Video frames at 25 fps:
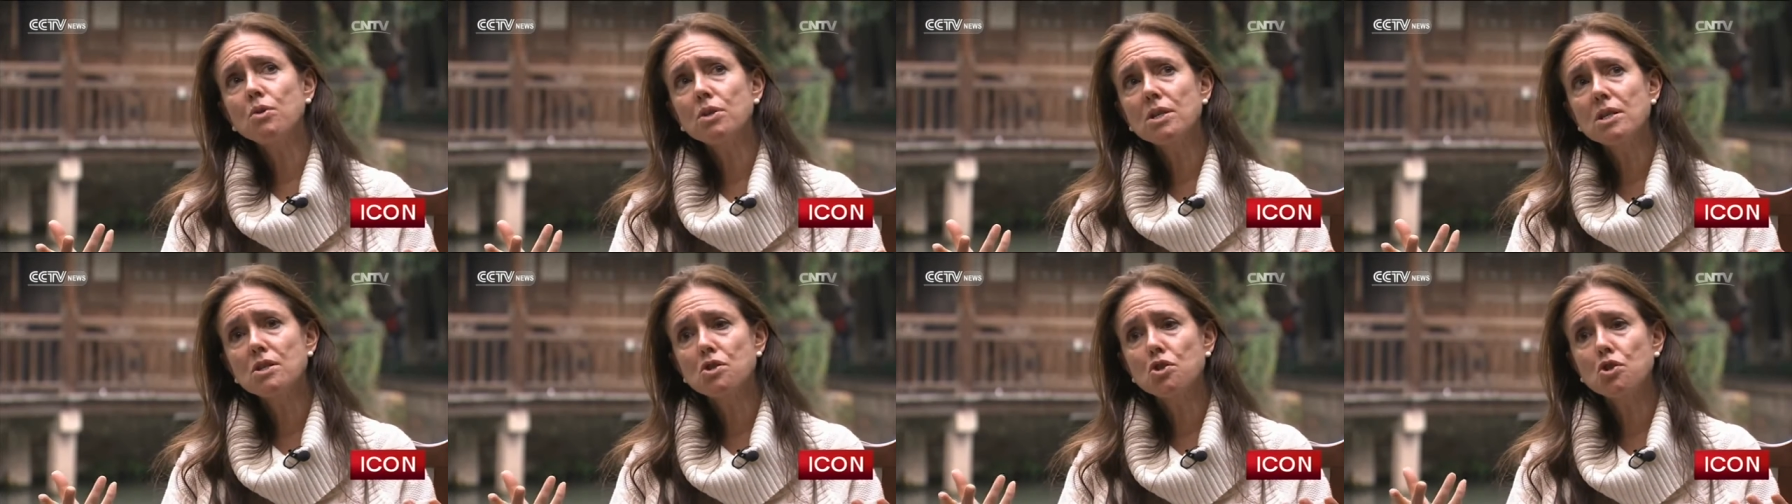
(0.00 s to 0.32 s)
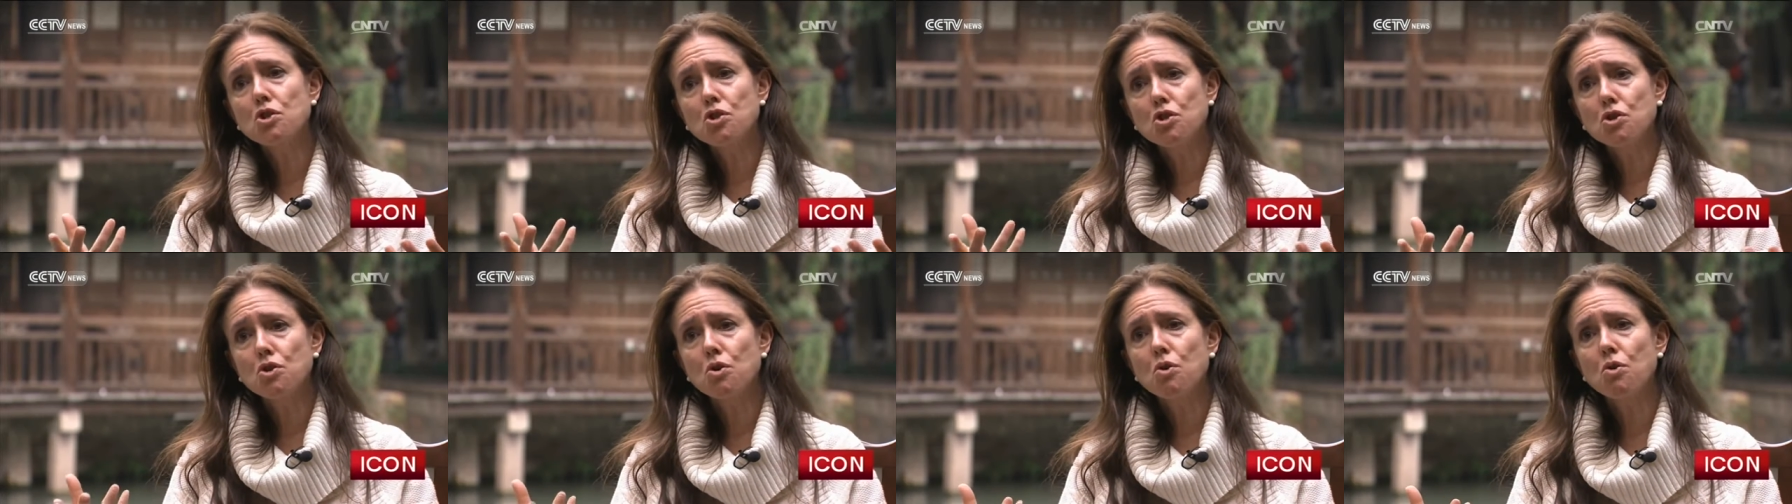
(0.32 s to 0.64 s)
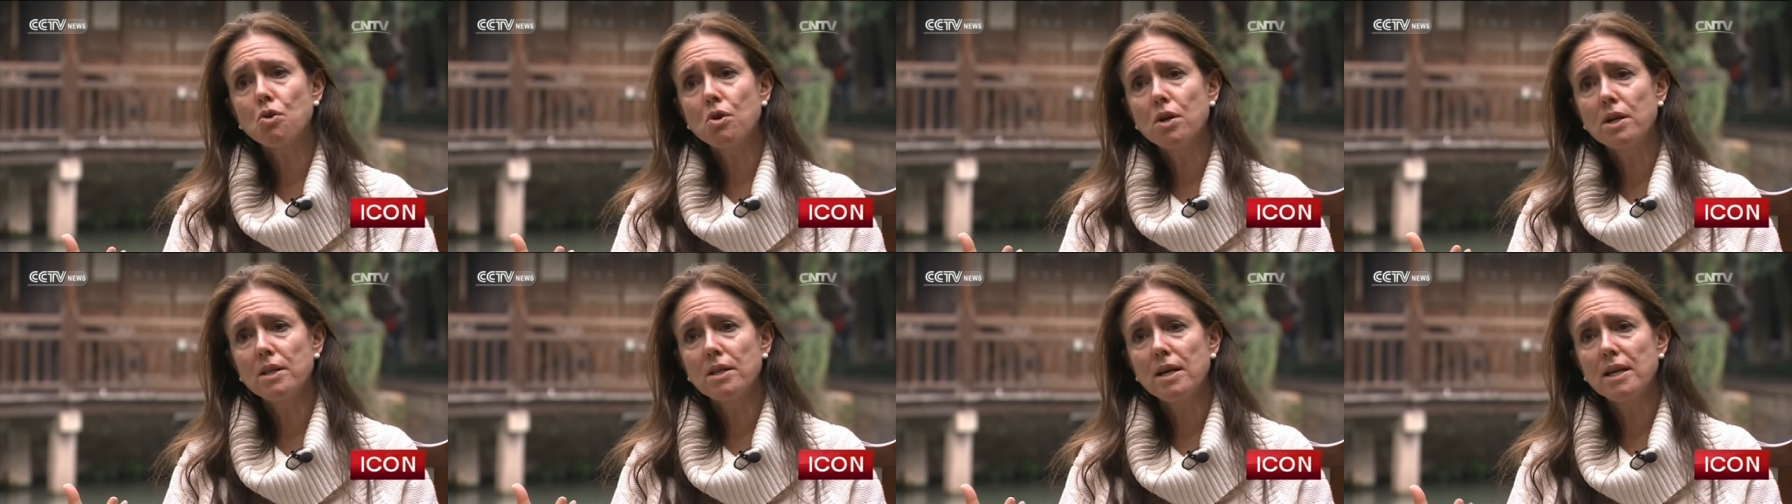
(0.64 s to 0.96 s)
does the
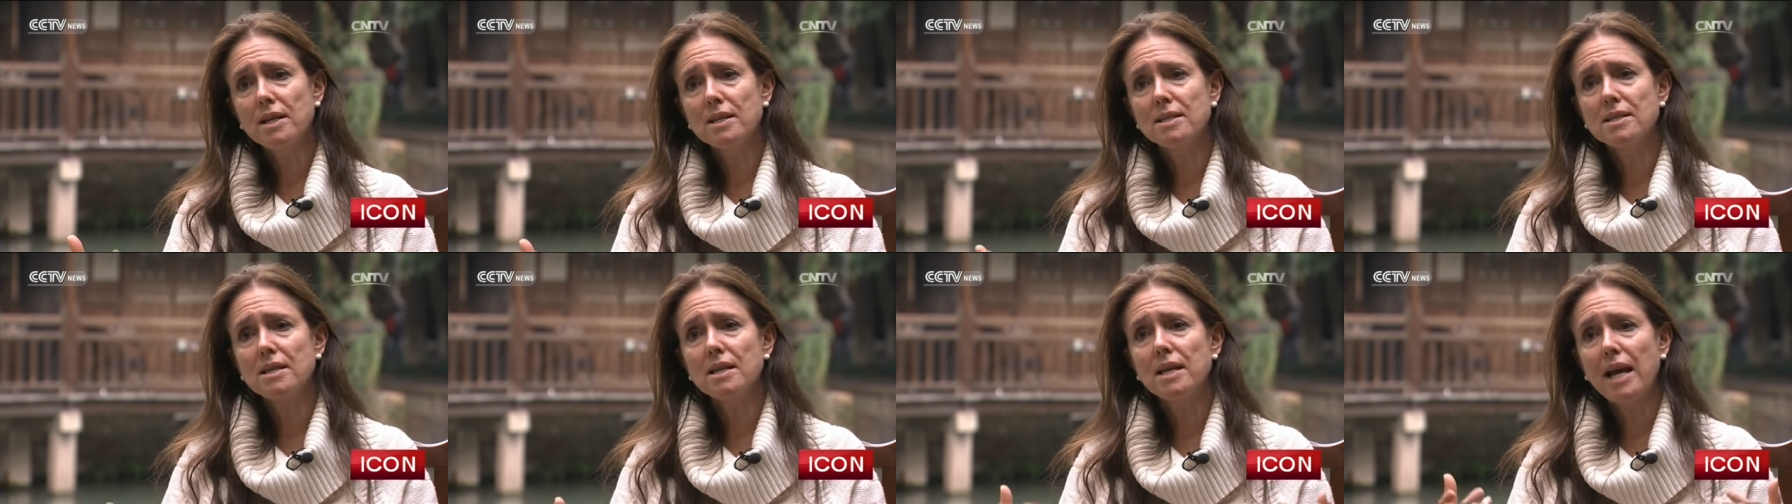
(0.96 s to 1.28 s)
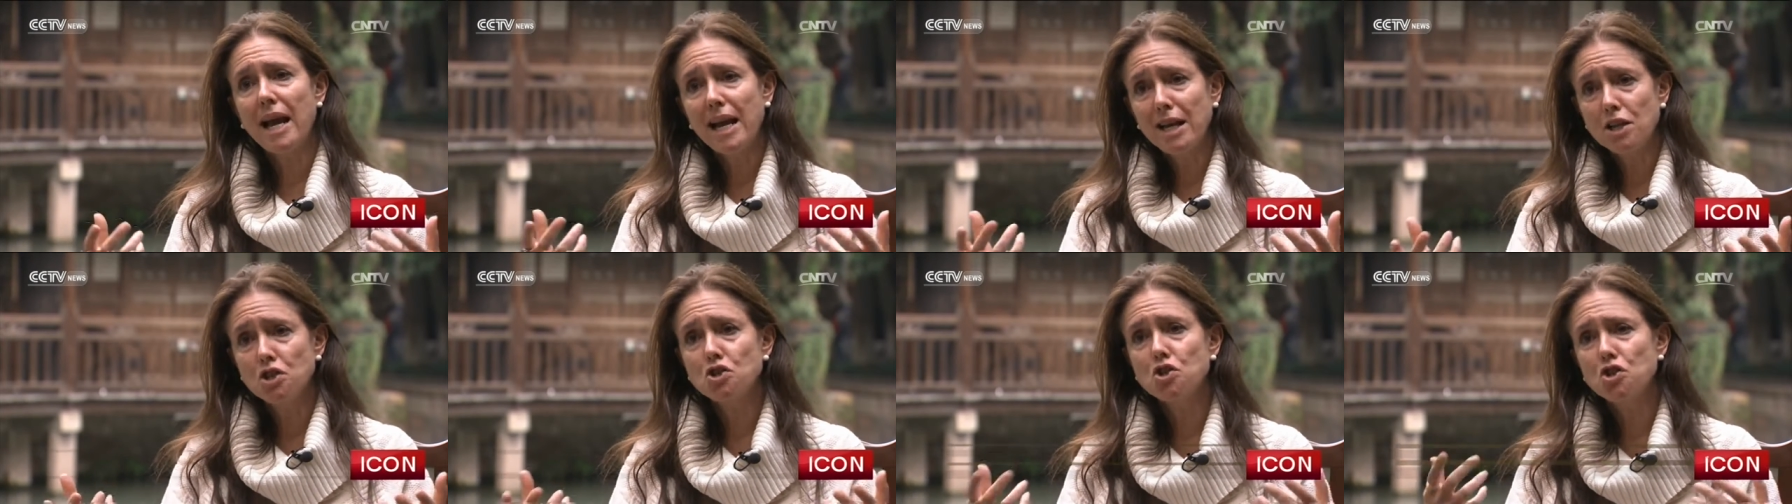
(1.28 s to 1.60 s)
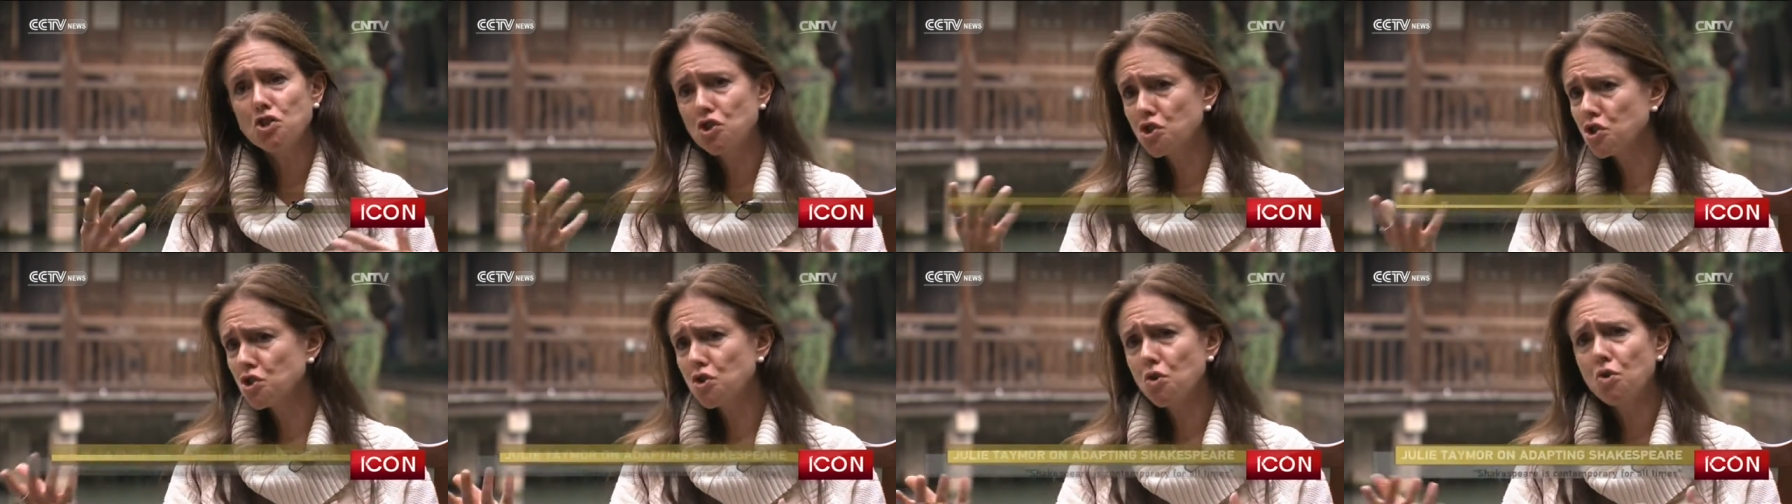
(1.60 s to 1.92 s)
story that is an
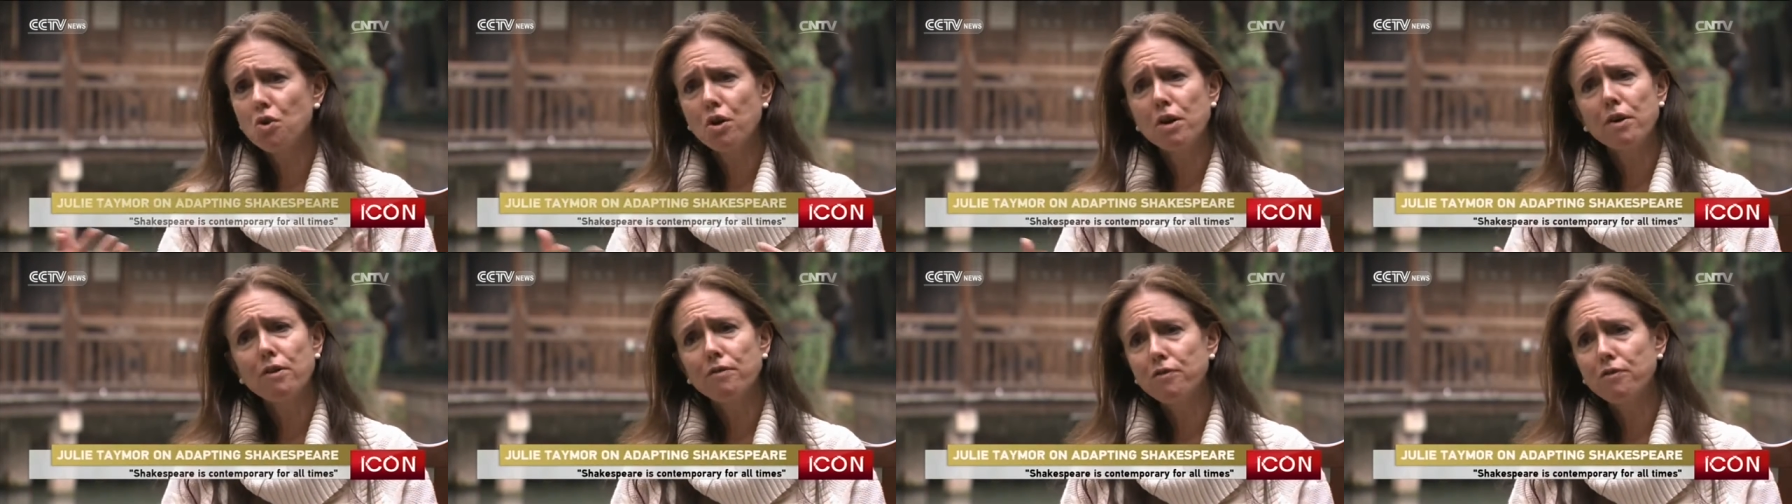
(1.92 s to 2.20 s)
ancient story